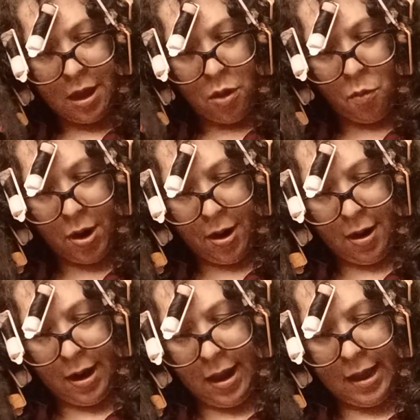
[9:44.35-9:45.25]

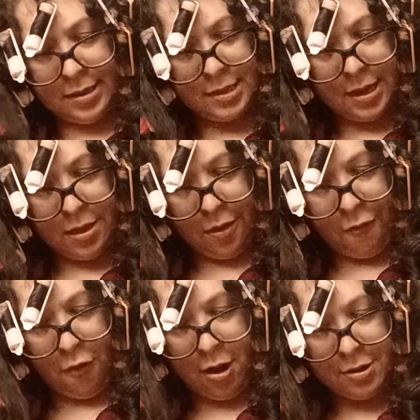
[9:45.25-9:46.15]
whereas in the
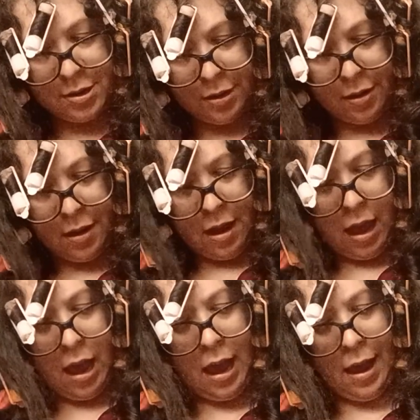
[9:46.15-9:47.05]
front,
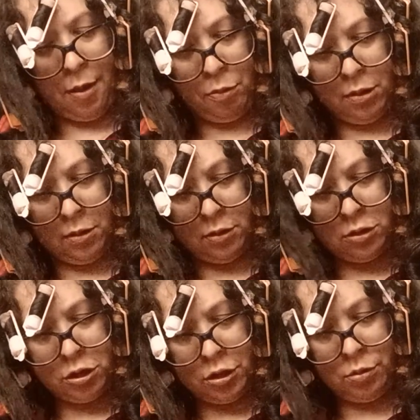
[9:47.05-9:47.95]
I will
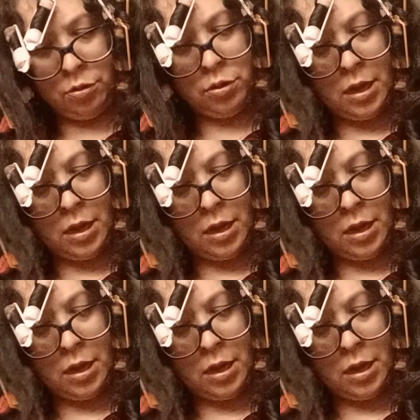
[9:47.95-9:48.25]
choose